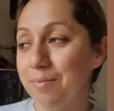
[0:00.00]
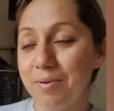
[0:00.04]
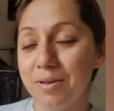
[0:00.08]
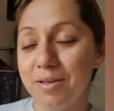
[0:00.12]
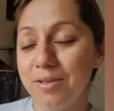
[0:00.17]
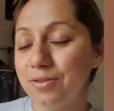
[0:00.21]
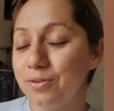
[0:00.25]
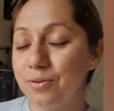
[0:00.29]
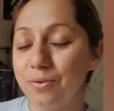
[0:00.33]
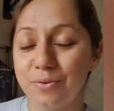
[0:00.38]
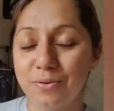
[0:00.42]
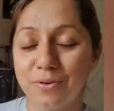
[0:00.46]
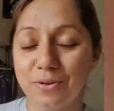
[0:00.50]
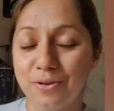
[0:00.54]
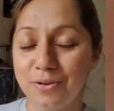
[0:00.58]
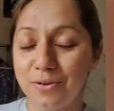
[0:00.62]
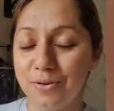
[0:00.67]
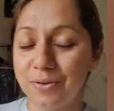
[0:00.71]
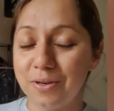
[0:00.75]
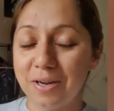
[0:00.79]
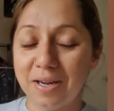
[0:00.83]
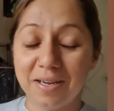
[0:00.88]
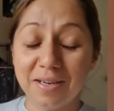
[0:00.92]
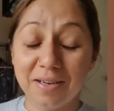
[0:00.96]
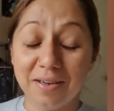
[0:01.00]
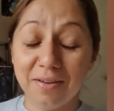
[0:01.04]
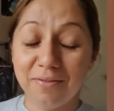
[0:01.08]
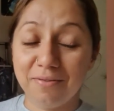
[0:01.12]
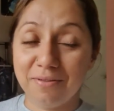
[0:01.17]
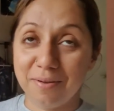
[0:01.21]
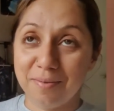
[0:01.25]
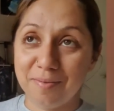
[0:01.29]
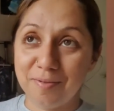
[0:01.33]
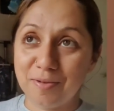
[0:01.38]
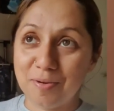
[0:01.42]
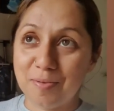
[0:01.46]
He's so cute. I love
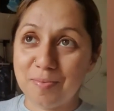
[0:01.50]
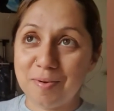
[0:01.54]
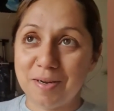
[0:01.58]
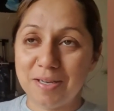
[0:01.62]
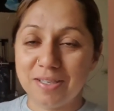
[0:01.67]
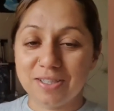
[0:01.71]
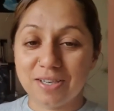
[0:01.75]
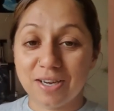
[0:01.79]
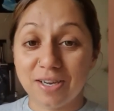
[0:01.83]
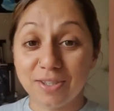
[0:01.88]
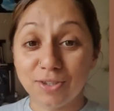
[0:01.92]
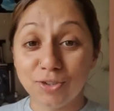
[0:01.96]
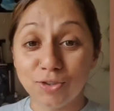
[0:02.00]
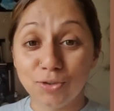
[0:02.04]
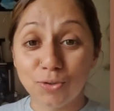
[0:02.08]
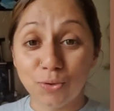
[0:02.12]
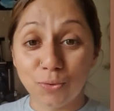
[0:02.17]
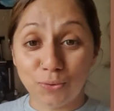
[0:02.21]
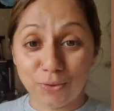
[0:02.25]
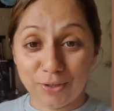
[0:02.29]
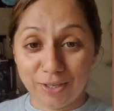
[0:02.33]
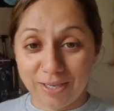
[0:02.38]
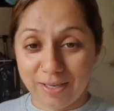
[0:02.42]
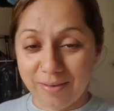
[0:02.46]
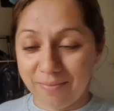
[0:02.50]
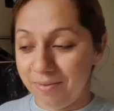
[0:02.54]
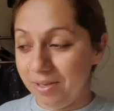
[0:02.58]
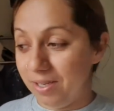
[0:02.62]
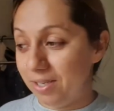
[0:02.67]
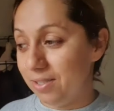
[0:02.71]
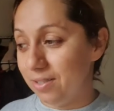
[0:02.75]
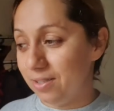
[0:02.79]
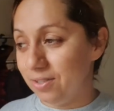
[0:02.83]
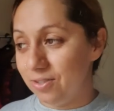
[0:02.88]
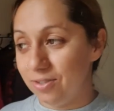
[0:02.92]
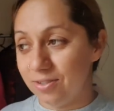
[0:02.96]
him so much. I adore him.
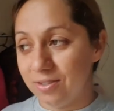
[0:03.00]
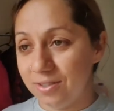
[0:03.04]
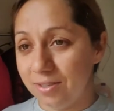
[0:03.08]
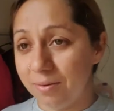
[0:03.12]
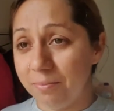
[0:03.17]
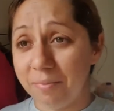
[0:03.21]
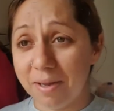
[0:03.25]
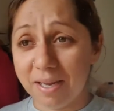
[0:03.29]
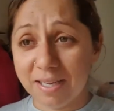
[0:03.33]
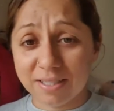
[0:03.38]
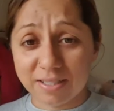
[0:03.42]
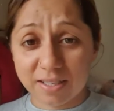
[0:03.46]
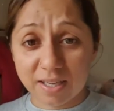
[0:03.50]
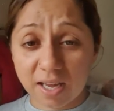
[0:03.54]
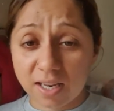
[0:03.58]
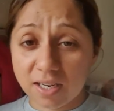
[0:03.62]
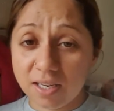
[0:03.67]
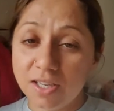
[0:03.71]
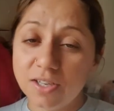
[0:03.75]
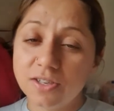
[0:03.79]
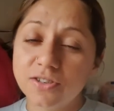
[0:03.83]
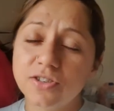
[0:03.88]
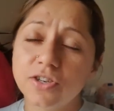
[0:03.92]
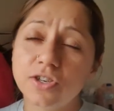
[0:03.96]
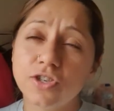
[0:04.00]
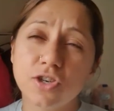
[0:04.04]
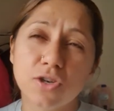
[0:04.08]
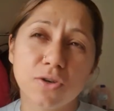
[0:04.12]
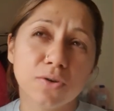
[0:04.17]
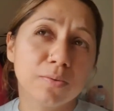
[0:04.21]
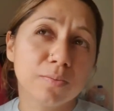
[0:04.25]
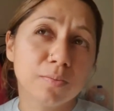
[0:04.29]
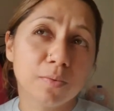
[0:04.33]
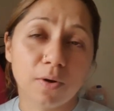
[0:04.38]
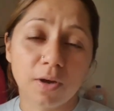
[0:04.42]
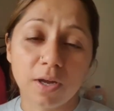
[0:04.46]
He's just amazing, and he's such a
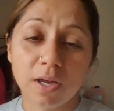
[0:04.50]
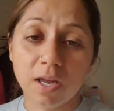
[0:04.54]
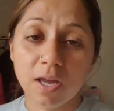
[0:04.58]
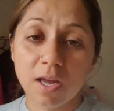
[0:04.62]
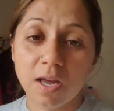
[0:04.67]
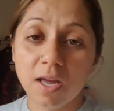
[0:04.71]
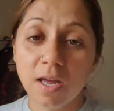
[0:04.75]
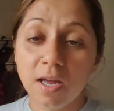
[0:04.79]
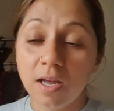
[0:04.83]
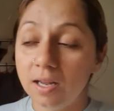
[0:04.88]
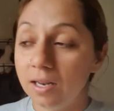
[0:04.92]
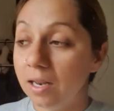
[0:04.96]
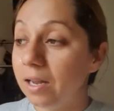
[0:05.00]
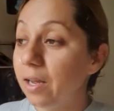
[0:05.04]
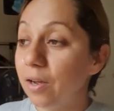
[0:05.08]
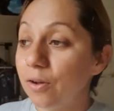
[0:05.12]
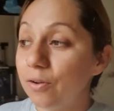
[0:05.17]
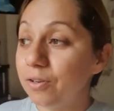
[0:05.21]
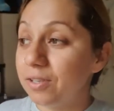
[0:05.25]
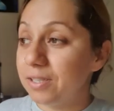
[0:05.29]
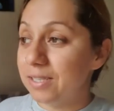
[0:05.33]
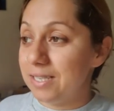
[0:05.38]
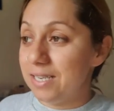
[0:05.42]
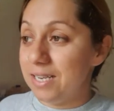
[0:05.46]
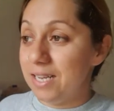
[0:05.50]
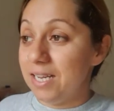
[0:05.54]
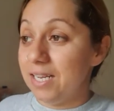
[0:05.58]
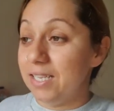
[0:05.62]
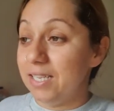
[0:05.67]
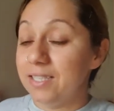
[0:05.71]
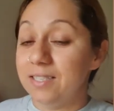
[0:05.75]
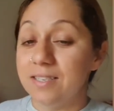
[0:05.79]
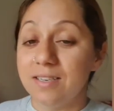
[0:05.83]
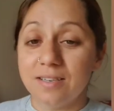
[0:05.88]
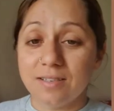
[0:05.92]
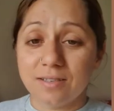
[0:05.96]
good boy. Like honestly, he
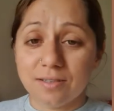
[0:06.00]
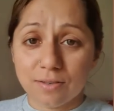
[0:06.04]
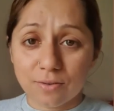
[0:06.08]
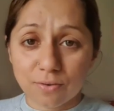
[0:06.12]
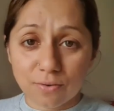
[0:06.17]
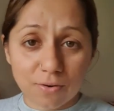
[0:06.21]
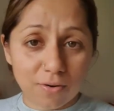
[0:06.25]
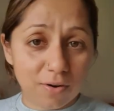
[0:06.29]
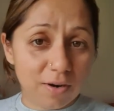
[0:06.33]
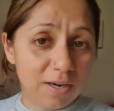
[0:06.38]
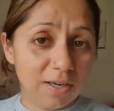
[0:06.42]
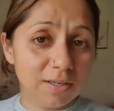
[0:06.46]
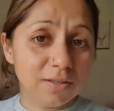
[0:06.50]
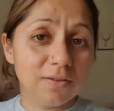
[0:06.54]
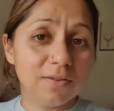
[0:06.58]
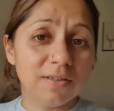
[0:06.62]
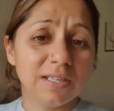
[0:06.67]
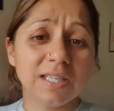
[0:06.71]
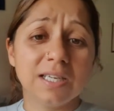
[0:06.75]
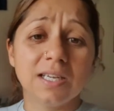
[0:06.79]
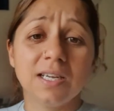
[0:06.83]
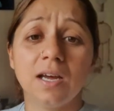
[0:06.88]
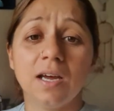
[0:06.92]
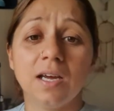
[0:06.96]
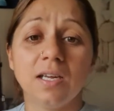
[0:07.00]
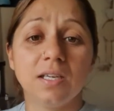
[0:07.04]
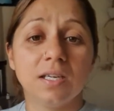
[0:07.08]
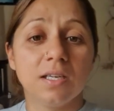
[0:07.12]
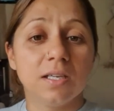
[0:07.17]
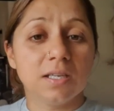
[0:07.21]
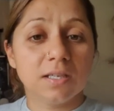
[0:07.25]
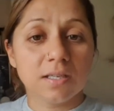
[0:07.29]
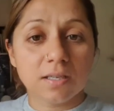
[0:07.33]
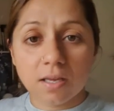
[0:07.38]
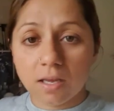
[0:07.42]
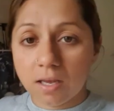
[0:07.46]
doesn't cry during the night. He
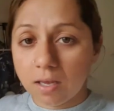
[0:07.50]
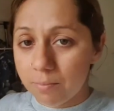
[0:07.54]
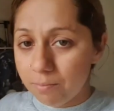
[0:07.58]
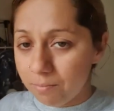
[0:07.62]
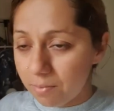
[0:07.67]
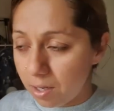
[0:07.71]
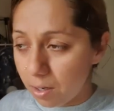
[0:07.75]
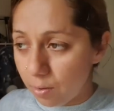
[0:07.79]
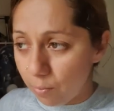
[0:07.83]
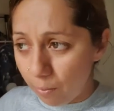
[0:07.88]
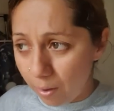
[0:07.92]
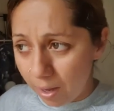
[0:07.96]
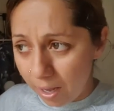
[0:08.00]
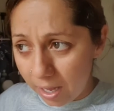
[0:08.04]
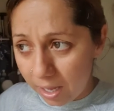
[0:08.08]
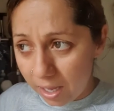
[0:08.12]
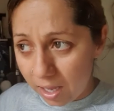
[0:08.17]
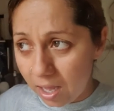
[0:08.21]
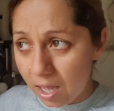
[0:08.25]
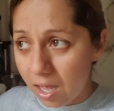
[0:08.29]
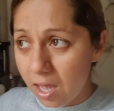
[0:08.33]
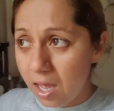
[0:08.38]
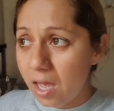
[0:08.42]
doesn't keep me awake.